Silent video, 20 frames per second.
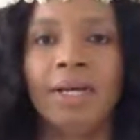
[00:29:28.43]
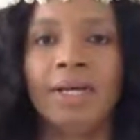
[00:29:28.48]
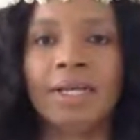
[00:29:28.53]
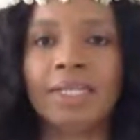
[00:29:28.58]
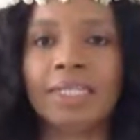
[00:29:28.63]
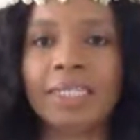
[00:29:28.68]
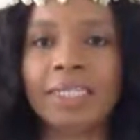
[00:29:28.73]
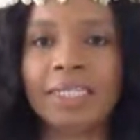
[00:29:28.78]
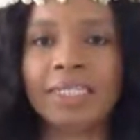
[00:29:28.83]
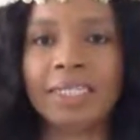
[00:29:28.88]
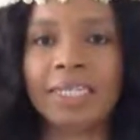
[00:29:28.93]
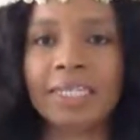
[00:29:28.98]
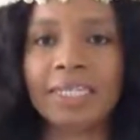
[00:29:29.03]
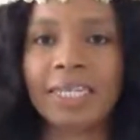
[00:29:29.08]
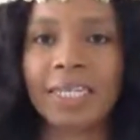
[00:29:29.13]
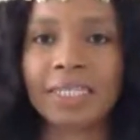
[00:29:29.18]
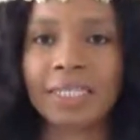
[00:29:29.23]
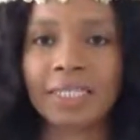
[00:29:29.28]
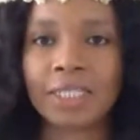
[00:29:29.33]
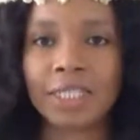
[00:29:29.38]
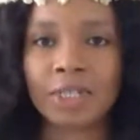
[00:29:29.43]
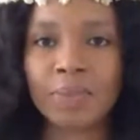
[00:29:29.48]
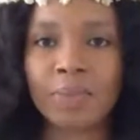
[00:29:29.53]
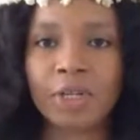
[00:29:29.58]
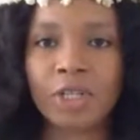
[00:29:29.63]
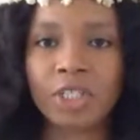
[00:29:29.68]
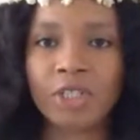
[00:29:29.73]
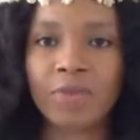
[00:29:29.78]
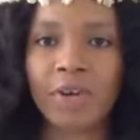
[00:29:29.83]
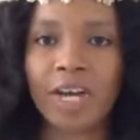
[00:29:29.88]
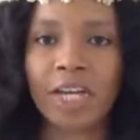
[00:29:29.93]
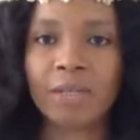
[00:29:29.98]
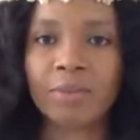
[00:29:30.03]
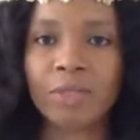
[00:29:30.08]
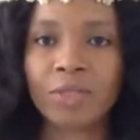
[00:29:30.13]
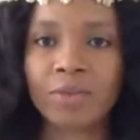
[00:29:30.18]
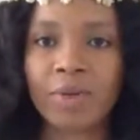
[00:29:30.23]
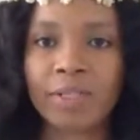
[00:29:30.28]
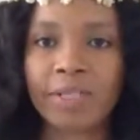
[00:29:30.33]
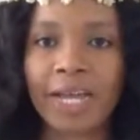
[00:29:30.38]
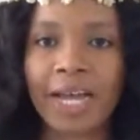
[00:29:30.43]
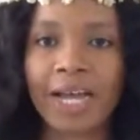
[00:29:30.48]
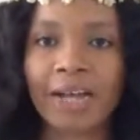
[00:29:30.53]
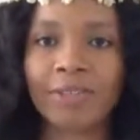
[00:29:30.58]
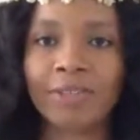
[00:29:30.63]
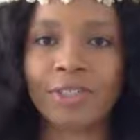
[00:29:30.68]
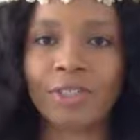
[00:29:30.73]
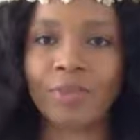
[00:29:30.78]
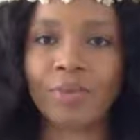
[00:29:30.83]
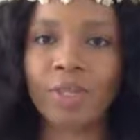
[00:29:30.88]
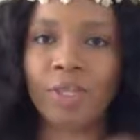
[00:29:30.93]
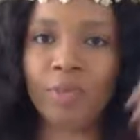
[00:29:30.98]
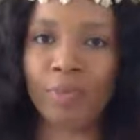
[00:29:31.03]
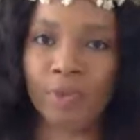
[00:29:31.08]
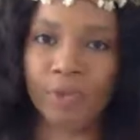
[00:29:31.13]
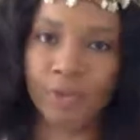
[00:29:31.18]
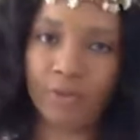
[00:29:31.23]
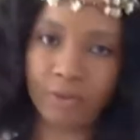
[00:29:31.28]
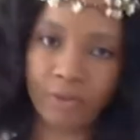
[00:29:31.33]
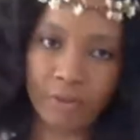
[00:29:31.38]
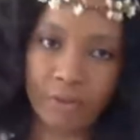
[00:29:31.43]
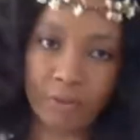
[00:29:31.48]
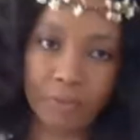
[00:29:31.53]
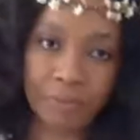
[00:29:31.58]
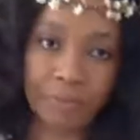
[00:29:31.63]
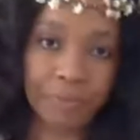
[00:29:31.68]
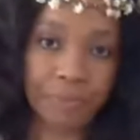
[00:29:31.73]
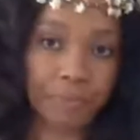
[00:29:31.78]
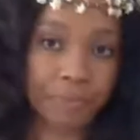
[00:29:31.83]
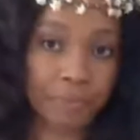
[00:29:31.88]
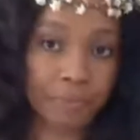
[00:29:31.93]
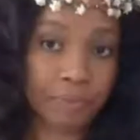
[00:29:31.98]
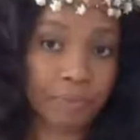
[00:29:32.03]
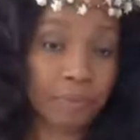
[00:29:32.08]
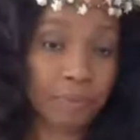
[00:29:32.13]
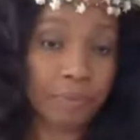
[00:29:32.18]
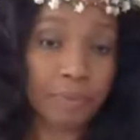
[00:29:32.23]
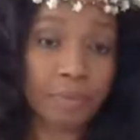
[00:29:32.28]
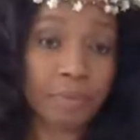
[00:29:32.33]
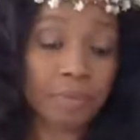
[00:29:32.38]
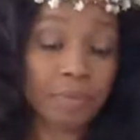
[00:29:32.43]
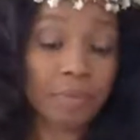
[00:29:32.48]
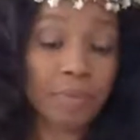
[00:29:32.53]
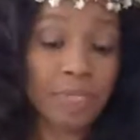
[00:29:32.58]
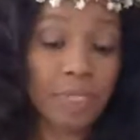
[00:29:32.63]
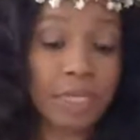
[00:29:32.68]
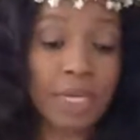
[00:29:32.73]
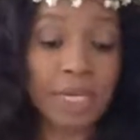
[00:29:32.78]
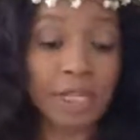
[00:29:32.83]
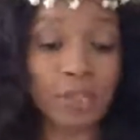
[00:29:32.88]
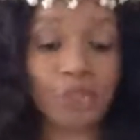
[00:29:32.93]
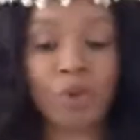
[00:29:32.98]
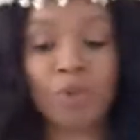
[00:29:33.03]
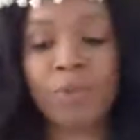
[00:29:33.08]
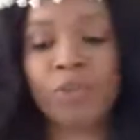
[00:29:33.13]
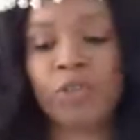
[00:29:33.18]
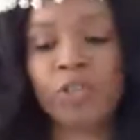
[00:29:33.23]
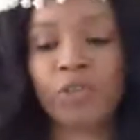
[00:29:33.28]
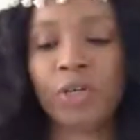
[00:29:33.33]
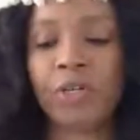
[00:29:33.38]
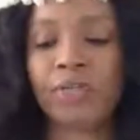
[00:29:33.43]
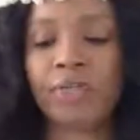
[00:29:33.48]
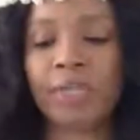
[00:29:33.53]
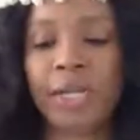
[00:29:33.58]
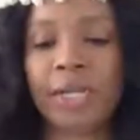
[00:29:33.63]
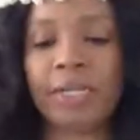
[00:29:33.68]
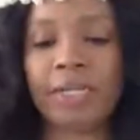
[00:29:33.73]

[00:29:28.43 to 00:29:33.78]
Atia says, yes, I did a purge of items around the house this week. Beautiful. Yeah, Scorpio is great for that.